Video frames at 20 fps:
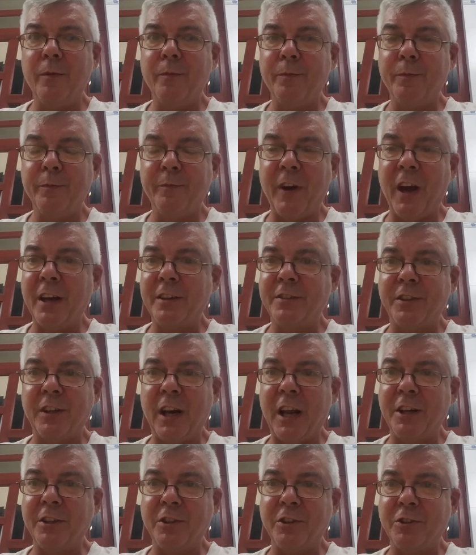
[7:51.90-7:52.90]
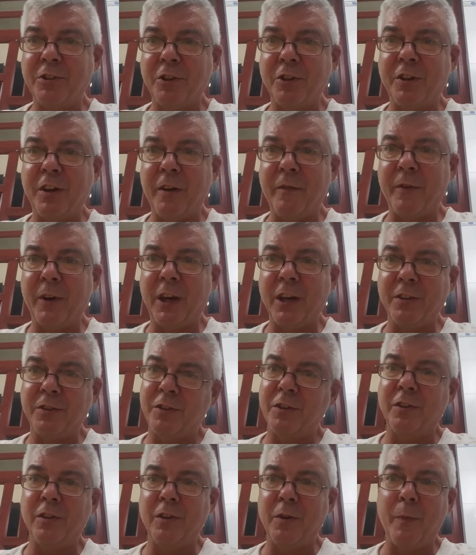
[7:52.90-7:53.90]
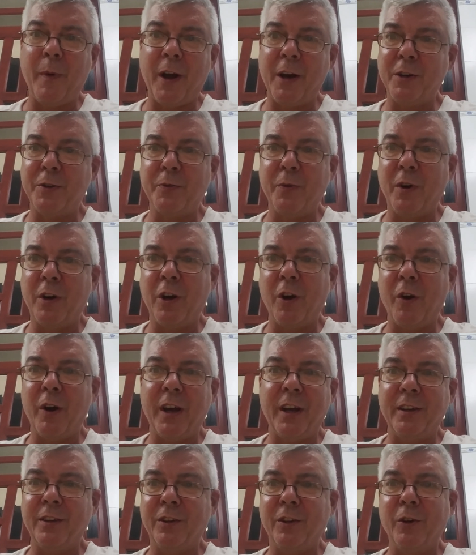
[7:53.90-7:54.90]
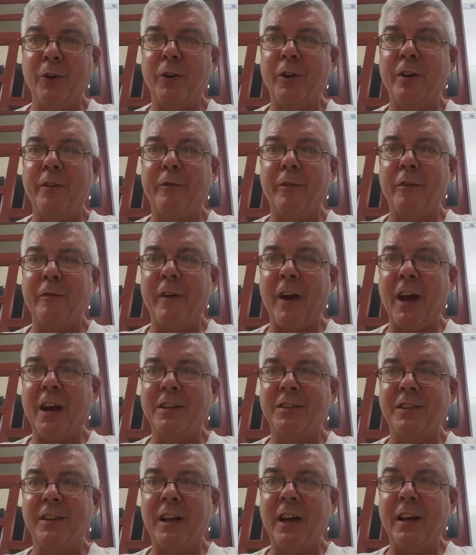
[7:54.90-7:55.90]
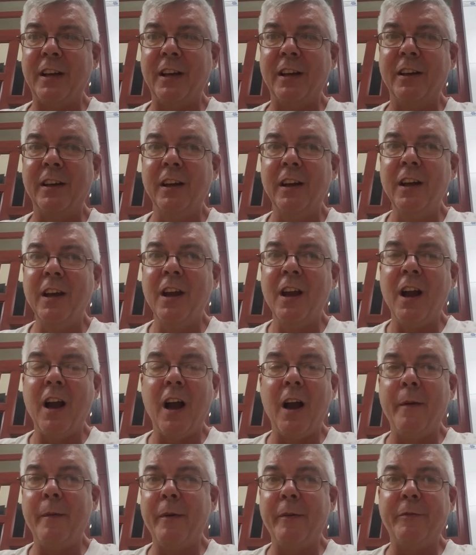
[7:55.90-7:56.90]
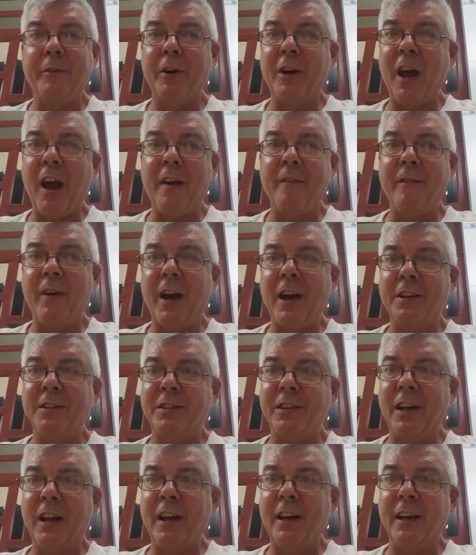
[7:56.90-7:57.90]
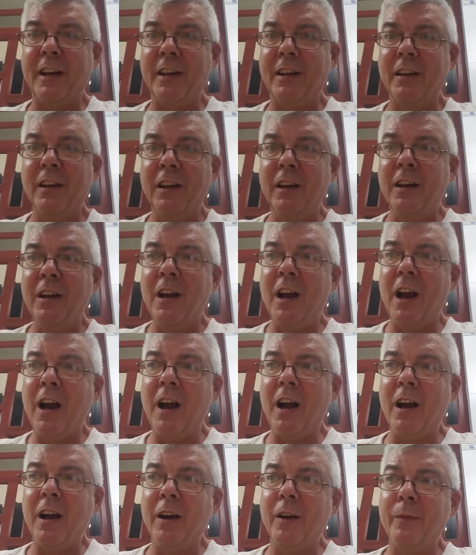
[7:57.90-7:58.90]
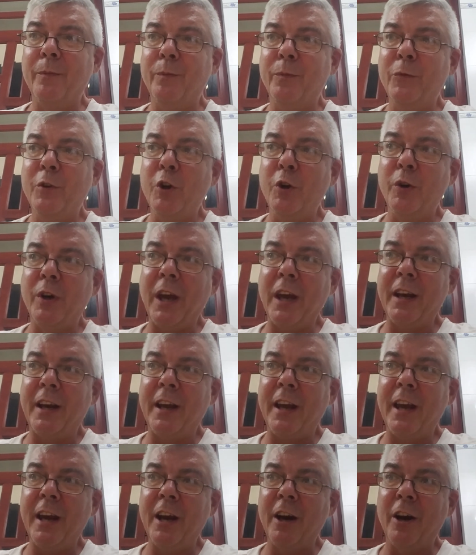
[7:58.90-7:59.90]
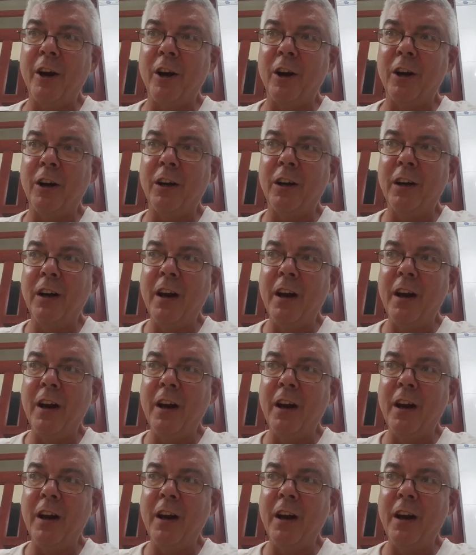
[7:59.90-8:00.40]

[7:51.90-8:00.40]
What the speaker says: vaccination certificates, and you might as well go ahead and do it if you're vaccinated. If you're not vaccinated, you get here,